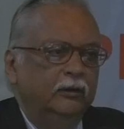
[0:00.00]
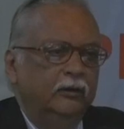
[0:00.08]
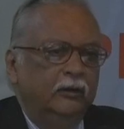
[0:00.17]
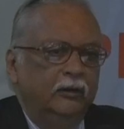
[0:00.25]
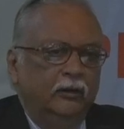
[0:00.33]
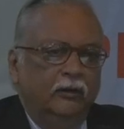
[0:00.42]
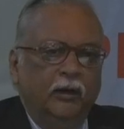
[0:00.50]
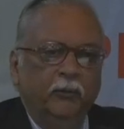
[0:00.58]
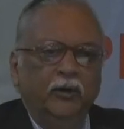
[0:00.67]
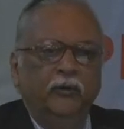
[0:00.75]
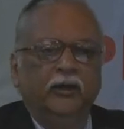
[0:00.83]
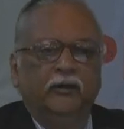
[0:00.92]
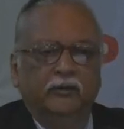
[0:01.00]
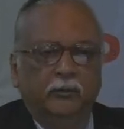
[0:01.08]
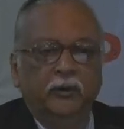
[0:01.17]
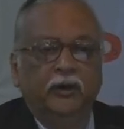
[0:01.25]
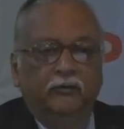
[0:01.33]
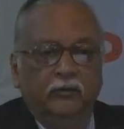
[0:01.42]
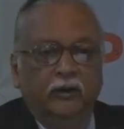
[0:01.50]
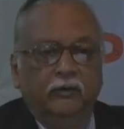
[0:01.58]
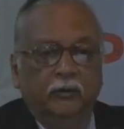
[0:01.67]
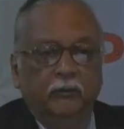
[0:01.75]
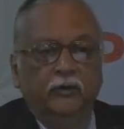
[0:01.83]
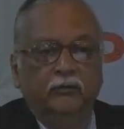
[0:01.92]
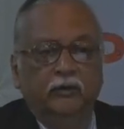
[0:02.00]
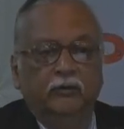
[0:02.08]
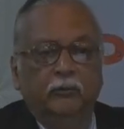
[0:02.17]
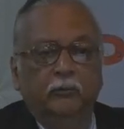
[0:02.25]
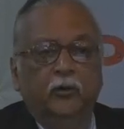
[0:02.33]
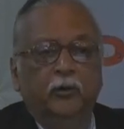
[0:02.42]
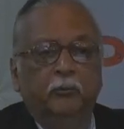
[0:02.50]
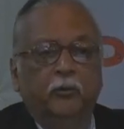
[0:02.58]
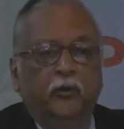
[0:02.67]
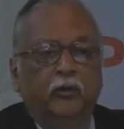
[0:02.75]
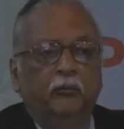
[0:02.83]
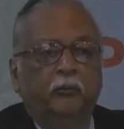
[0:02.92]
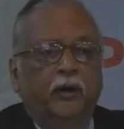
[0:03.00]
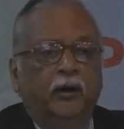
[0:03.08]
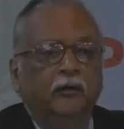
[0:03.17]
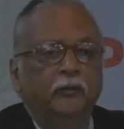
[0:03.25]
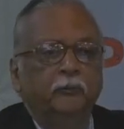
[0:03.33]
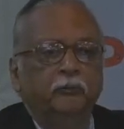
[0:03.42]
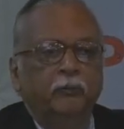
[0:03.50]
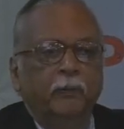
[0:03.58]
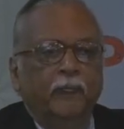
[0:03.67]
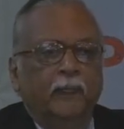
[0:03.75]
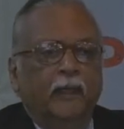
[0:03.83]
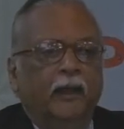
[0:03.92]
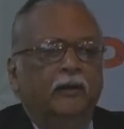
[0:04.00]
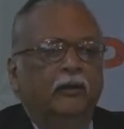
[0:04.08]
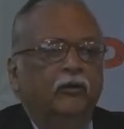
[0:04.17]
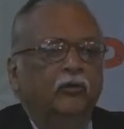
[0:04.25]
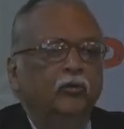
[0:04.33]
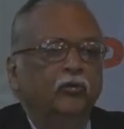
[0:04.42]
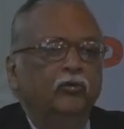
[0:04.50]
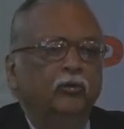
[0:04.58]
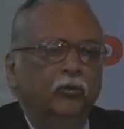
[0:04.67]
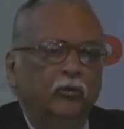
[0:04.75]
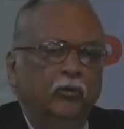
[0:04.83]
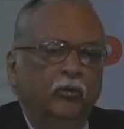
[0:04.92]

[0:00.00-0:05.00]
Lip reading: Now coming to the examination is the most important part, and you should go,